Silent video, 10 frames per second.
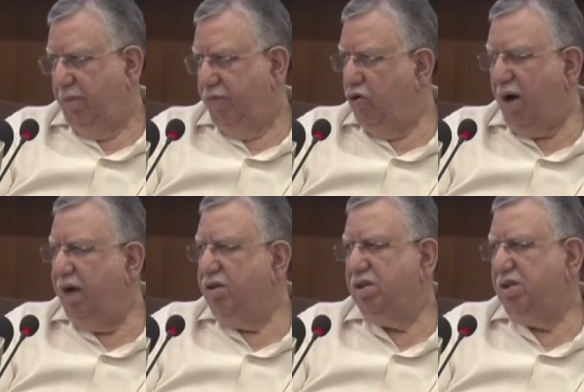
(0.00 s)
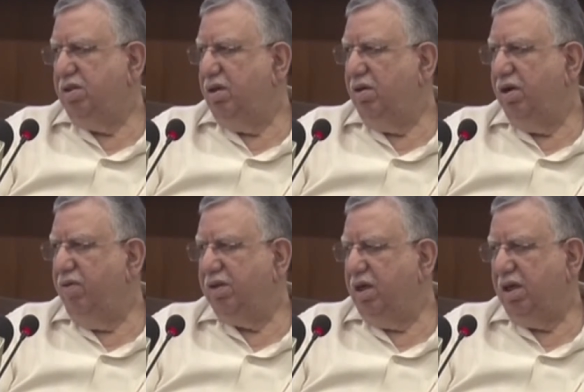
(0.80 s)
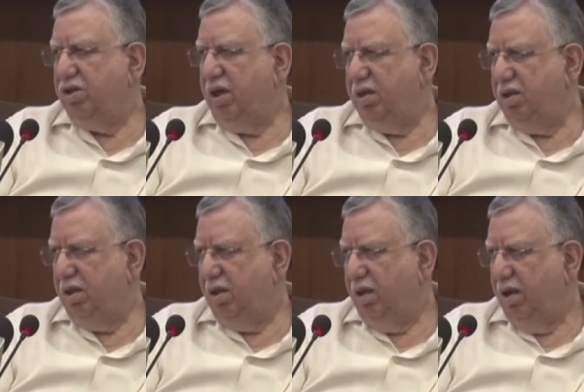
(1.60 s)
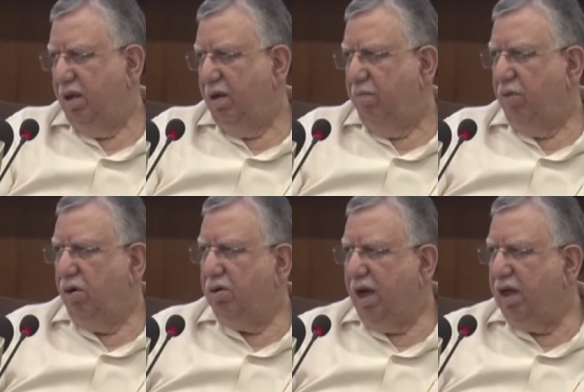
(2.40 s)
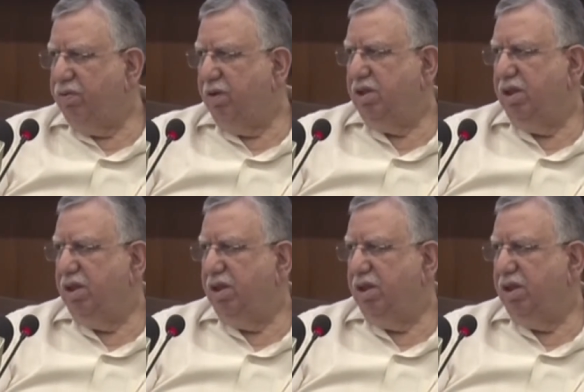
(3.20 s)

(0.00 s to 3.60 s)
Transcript: You can't just, you know, give us a kacha receipt. Because as far as